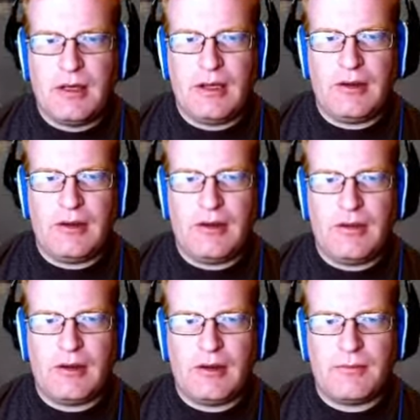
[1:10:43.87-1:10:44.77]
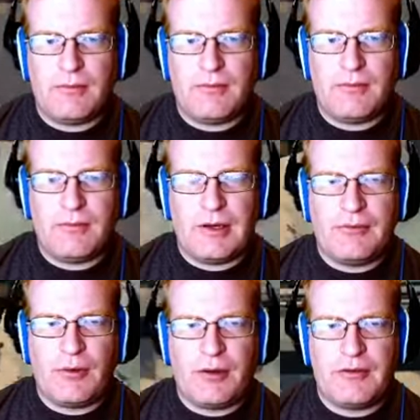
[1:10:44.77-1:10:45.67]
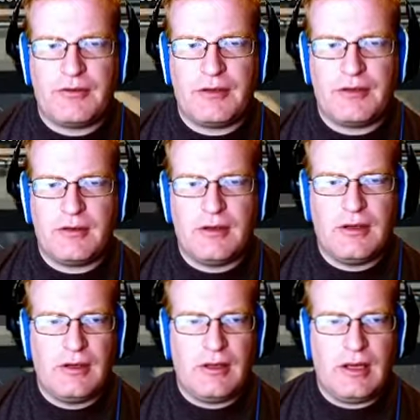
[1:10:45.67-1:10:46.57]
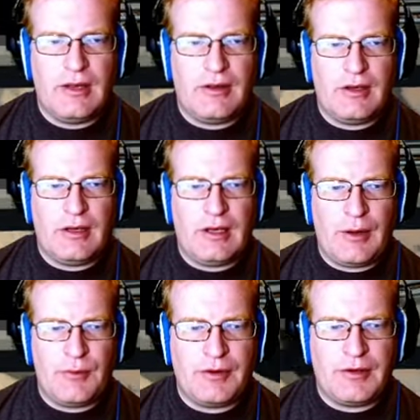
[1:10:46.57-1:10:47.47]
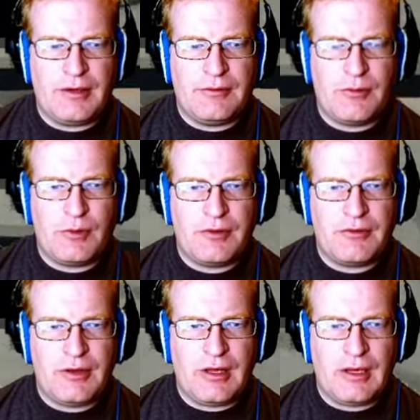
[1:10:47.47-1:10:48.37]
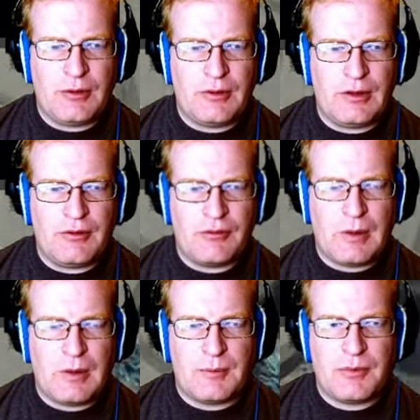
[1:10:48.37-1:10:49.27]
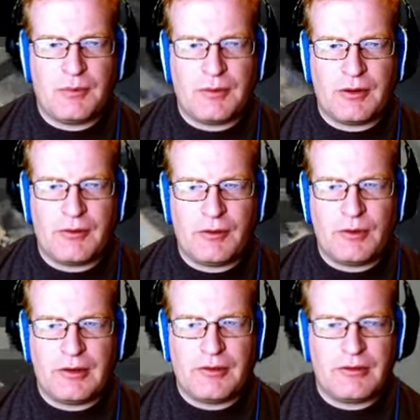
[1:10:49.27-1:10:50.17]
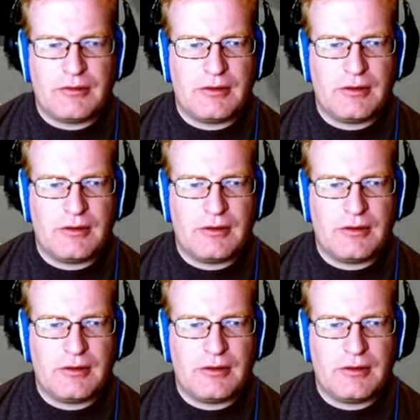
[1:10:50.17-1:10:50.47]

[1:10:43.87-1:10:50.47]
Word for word: in in the Red Forest, and then and now in the Titan Forest, and out in the swamp where the nuclear is.